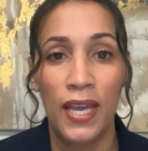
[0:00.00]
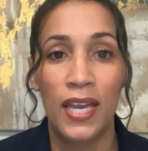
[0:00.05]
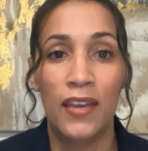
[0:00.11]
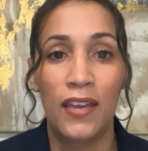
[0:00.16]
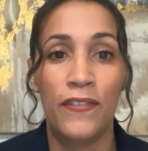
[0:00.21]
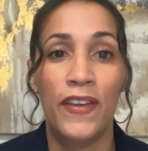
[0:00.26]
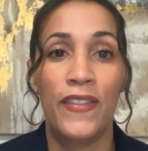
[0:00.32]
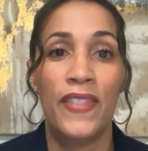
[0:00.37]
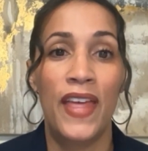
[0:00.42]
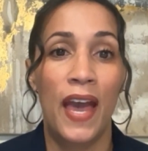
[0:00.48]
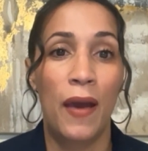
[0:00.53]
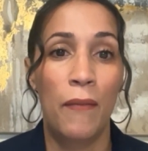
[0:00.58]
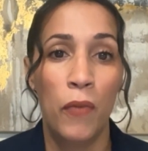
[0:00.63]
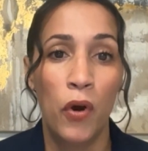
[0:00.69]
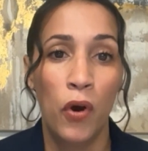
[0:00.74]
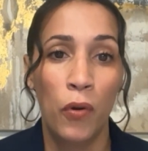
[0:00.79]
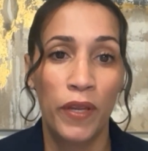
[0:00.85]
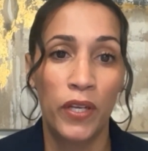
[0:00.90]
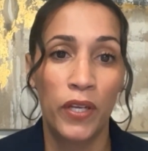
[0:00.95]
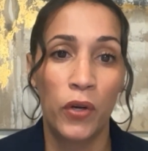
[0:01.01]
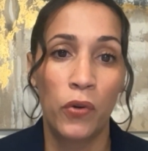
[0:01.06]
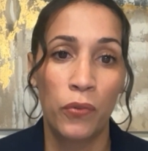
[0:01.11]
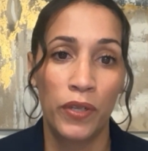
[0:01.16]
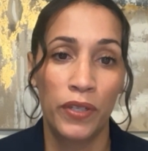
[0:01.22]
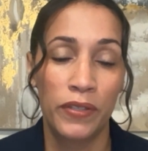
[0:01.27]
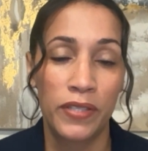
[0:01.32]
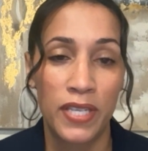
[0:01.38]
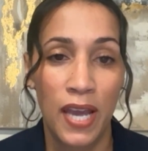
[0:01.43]
If in that moment or
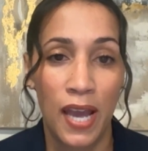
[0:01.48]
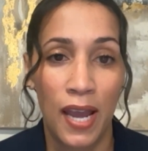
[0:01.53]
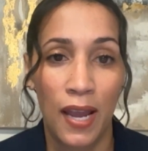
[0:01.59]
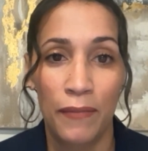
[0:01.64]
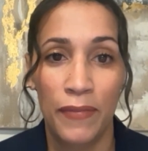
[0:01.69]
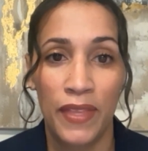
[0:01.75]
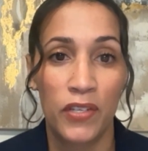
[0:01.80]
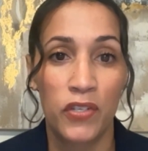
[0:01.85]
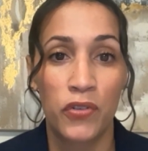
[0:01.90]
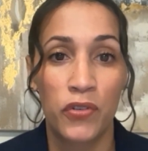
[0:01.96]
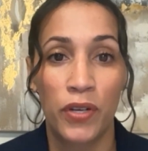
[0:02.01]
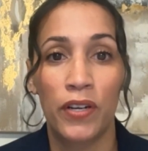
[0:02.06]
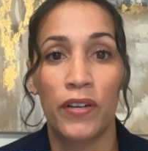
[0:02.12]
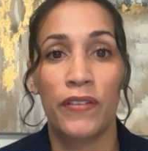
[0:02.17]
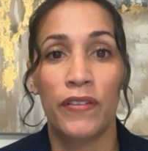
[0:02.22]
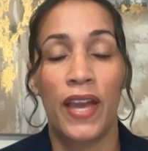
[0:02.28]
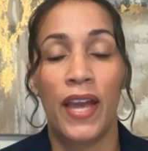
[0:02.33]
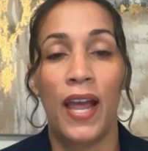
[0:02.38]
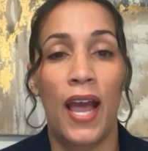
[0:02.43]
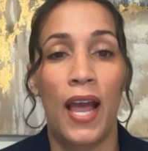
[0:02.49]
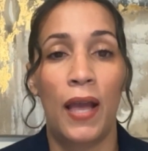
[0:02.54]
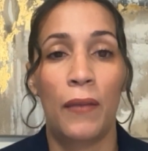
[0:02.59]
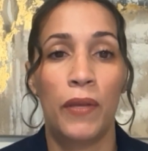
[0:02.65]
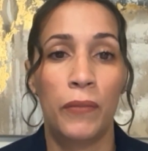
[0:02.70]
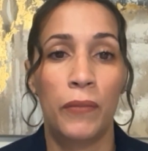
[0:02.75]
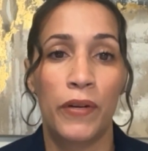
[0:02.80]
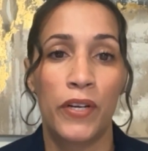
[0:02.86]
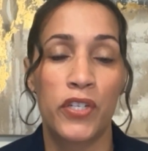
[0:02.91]
real time they trigger that high
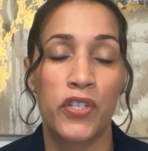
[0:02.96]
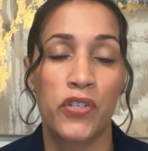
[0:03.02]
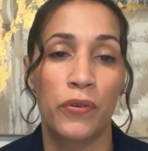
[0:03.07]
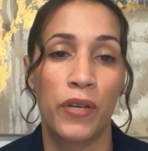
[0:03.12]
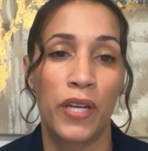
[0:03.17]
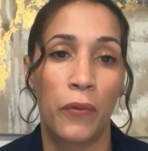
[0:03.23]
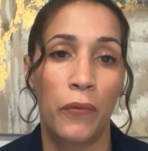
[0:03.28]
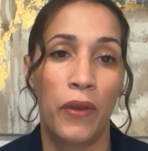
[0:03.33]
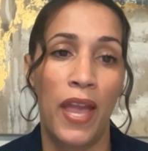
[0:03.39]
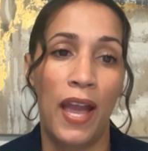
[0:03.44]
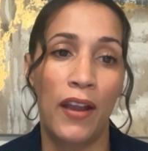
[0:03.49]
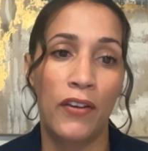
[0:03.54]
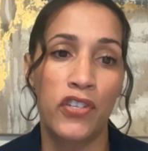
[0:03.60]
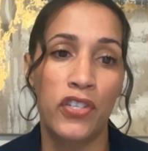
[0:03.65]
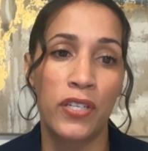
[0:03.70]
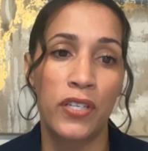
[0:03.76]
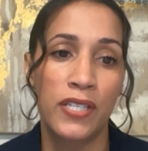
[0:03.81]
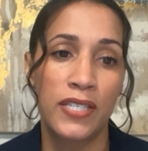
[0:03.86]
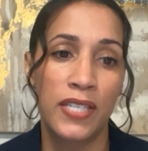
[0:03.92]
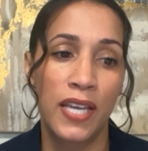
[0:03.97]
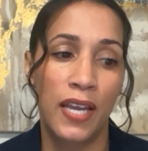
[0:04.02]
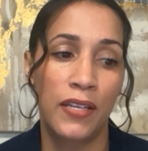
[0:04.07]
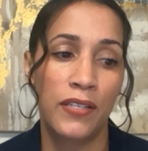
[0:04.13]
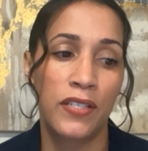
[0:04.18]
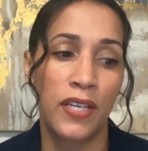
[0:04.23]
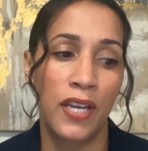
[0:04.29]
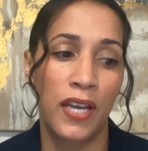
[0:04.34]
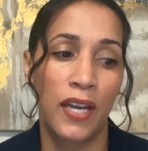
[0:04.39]
blood pressure reading, we actually
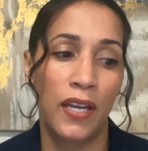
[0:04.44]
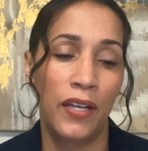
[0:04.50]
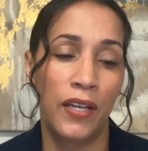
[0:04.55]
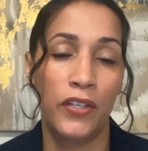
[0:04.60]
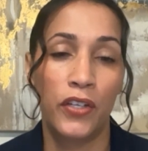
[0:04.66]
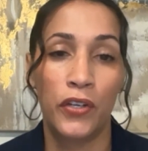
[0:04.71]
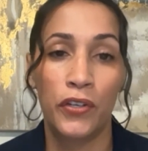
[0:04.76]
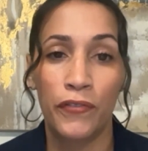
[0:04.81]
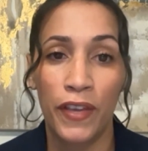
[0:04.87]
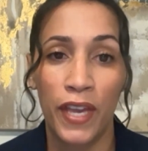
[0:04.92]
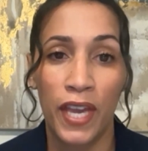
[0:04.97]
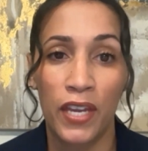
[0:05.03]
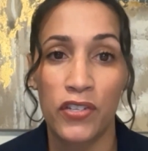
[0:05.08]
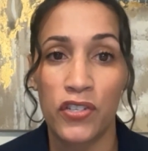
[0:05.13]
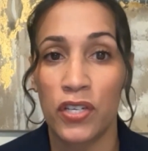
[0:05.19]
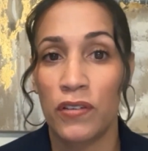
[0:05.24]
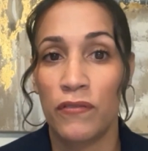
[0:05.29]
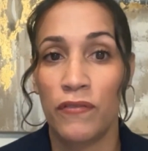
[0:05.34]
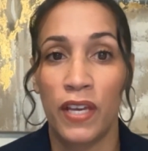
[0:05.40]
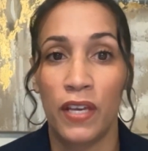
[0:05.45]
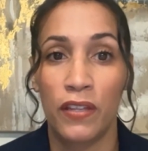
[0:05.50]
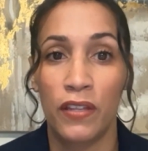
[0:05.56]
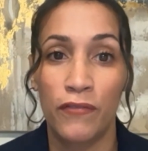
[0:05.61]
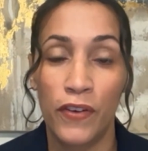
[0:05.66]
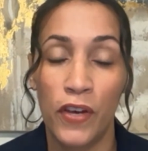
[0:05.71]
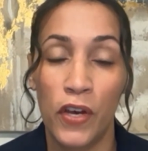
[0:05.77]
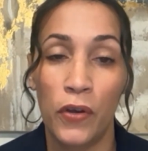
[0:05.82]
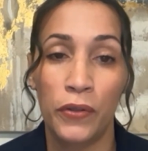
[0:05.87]
send a notification via
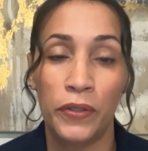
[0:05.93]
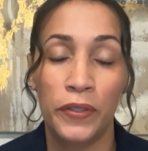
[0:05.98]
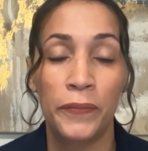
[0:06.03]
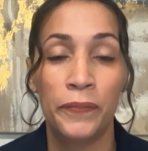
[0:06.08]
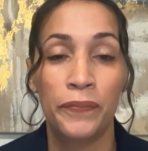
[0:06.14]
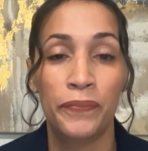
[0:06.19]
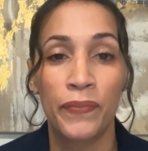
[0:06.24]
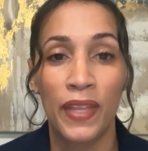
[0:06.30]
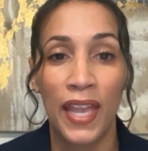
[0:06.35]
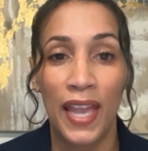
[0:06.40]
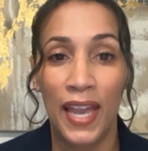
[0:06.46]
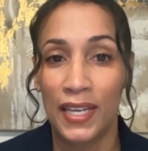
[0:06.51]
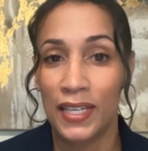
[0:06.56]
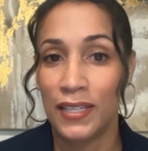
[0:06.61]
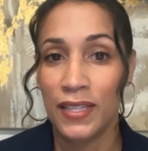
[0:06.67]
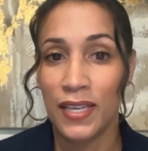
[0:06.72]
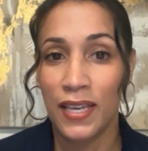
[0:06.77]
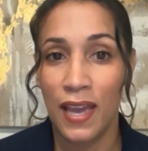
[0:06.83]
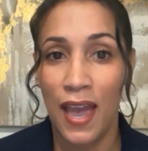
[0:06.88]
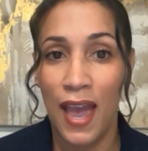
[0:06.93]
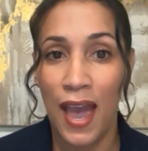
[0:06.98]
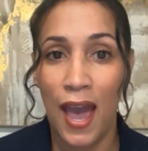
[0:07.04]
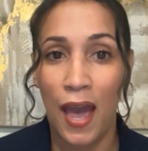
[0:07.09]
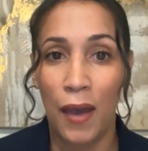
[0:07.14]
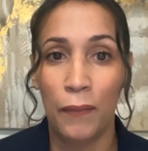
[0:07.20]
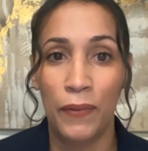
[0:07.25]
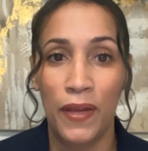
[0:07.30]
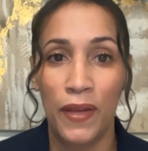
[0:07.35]
the phone and in the
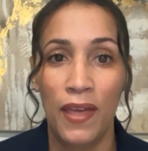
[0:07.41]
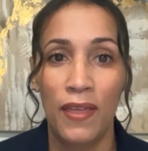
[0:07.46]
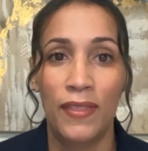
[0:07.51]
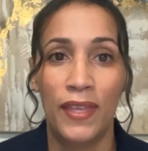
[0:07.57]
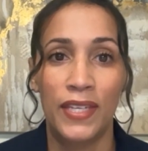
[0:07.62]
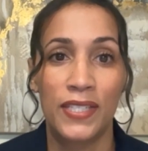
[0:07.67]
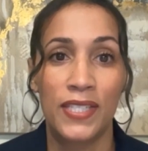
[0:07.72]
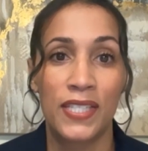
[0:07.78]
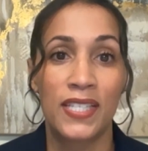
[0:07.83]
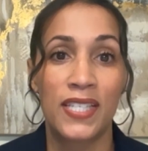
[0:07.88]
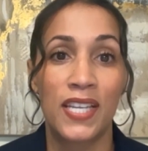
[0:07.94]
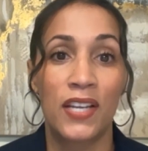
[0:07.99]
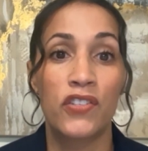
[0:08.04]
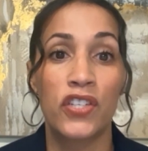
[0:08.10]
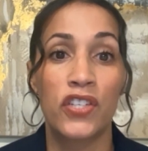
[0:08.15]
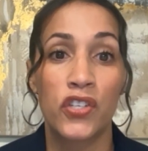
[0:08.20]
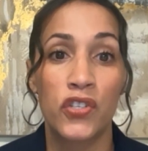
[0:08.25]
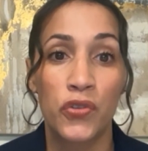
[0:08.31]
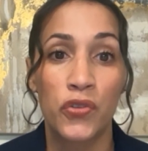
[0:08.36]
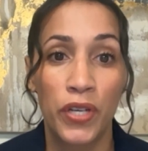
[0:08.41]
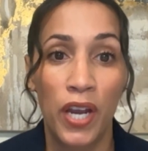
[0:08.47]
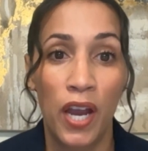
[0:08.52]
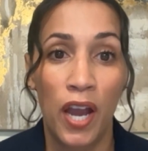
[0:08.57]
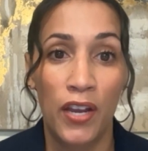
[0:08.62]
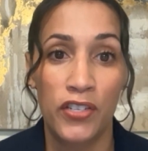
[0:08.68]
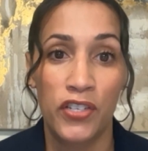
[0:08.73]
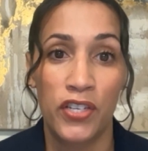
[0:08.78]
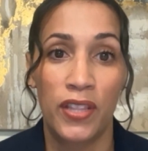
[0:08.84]
app that is essentially
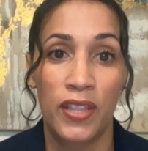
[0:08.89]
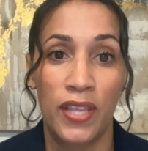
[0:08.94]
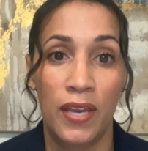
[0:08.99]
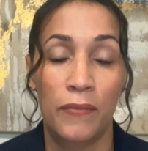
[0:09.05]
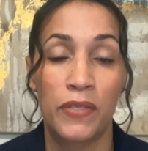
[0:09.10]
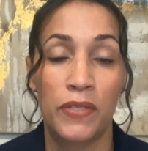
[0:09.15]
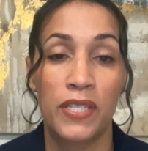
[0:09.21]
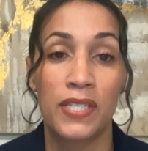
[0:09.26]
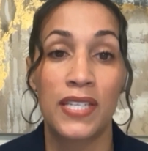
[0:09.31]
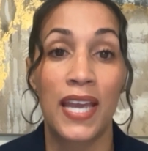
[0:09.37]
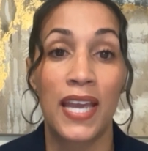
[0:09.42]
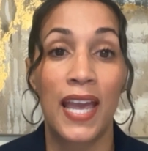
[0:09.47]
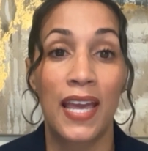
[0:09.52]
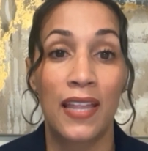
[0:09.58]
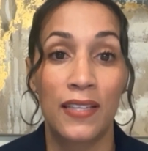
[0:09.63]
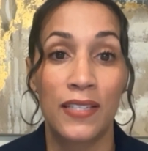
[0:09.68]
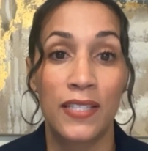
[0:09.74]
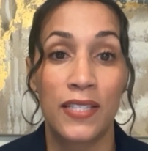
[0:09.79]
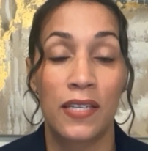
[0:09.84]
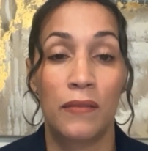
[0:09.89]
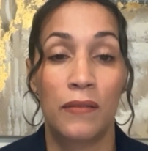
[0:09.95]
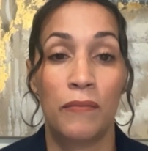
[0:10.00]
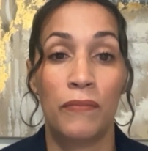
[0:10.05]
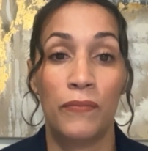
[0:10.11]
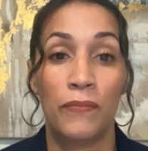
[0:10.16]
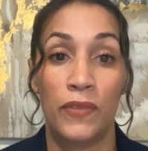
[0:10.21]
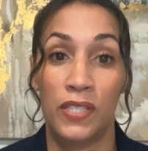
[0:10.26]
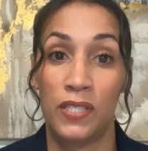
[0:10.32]
triaging them to say, hey,
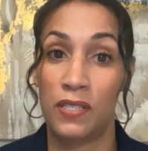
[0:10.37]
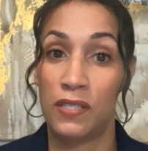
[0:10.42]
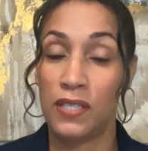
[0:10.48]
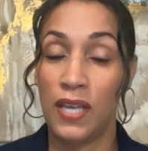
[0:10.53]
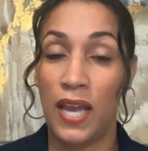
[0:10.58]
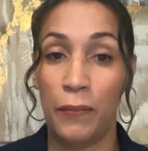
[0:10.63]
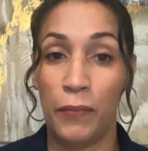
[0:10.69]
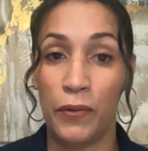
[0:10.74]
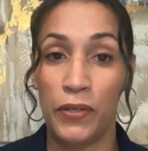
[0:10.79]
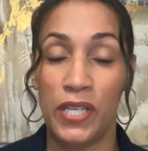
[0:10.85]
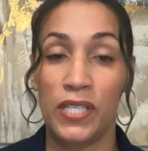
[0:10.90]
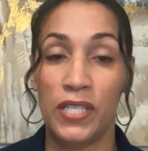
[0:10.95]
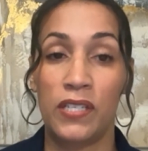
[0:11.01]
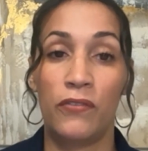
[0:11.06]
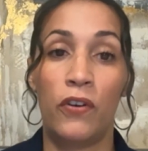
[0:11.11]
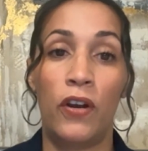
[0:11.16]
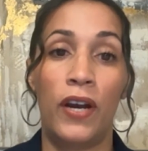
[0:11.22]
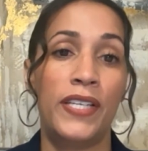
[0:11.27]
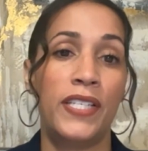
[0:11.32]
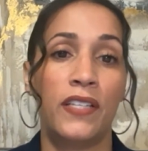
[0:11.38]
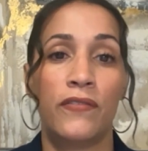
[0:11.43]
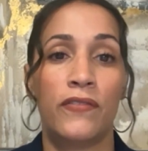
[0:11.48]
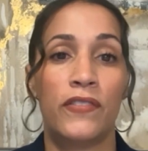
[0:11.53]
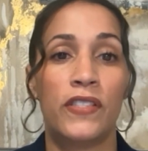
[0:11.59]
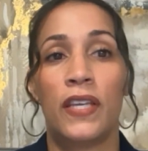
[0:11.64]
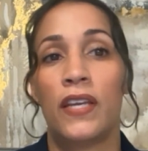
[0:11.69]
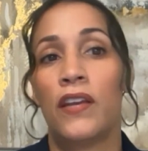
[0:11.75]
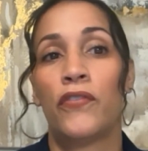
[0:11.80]
listen, this is hypertensive
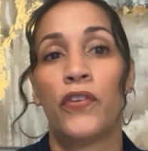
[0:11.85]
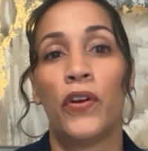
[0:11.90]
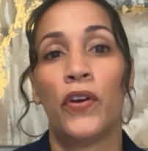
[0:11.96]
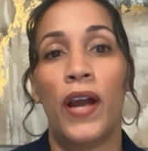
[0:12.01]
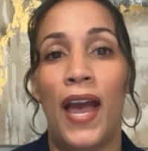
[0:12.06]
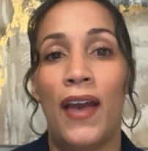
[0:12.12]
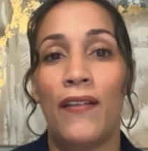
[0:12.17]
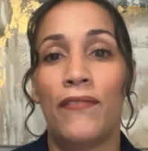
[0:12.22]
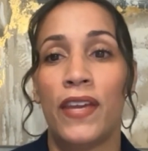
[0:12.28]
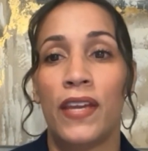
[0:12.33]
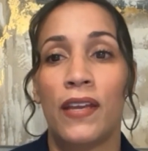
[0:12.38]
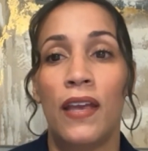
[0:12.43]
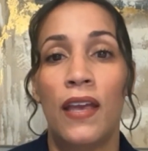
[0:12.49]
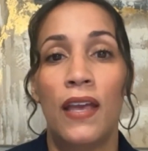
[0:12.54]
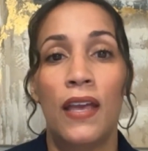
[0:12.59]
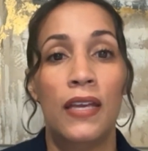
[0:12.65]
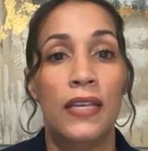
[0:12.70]
crisis. If you're having